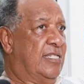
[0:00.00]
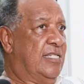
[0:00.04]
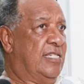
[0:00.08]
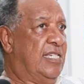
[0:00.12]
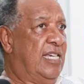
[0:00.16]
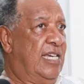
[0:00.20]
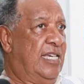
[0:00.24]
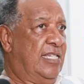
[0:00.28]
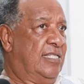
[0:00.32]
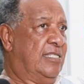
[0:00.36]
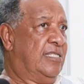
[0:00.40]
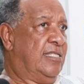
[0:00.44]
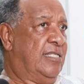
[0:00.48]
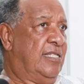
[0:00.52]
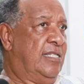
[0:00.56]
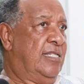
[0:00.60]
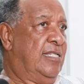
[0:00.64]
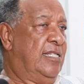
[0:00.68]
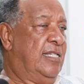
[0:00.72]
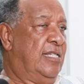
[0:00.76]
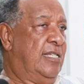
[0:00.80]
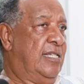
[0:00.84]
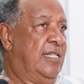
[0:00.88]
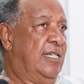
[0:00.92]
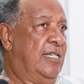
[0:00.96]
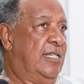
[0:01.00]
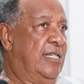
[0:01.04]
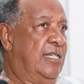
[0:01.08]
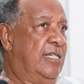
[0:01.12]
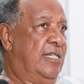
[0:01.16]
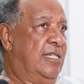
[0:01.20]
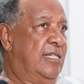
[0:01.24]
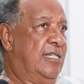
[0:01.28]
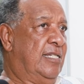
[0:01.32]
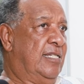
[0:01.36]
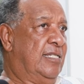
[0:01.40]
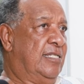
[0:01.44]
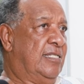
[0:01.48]
yes, it,
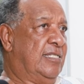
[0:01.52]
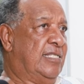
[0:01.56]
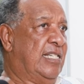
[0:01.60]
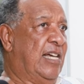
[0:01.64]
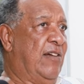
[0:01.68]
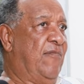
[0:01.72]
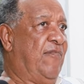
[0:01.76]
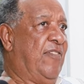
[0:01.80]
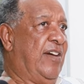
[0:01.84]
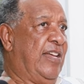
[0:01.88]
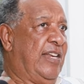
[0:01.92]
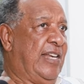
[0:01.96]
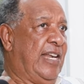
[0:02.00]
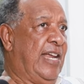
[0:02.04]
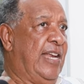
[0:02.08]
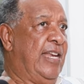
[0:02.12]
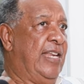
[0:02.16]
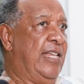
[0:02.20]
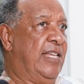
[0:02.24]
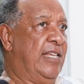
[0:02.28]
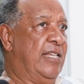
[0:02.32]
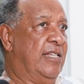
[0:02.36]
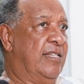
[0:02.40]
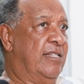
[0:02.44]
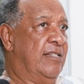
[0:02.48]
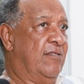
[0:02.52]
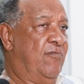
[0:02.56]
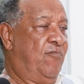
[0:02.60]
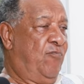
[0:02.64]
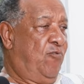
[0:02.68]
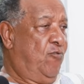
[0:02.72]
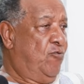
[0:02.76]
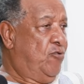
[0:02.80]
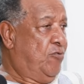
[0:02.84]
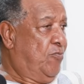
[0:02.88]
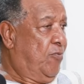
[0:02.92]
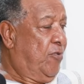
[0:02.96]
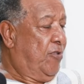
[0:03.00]
uh, eh, Safa running
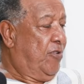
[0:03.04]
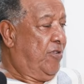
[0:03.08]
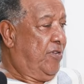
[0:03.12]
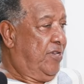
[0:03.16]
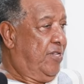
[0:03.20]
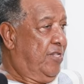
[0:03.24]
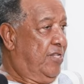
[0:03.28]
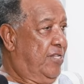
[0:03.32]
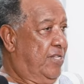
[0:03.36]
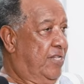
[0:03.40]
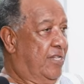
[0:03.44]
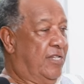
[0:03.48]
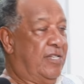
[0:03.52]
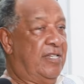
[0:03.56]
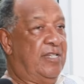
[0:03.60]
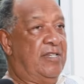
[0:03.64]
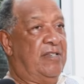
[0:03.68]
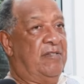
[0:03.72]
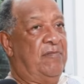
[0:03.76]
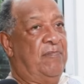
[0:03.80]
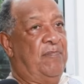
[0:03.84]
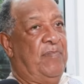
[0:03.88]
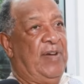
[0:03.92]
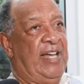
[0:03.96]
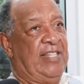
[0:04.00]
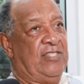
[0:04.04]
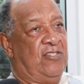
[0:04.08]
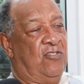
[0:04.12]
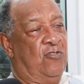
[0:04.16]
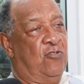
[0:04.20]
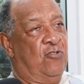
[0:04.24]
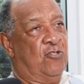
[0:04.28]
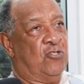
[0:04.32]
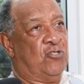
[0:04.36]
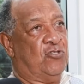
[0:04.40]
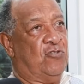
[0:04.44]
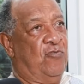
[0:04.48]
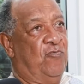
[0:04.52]
football, mm. but
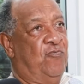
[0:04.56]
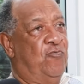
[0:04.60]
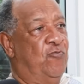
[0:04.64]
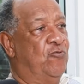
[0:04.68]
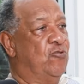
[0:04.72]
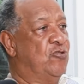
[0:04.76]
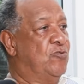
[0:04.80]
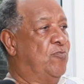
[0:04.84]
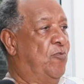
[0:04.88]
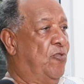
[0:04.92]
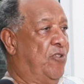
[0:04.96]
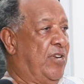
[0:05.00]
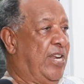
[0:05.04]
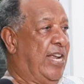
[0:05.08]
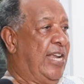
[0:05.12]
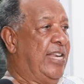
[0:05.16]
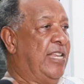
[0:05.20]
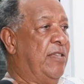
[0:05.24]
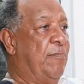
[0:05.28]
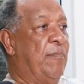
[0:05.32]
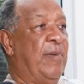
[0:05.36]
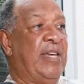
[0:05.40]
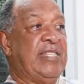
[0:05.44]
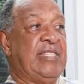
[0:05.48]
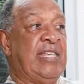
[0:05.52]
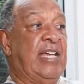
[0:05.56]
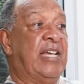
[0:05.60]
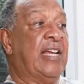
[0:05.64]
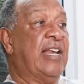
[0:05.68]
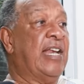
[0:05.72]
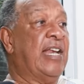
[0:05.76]
also football running by the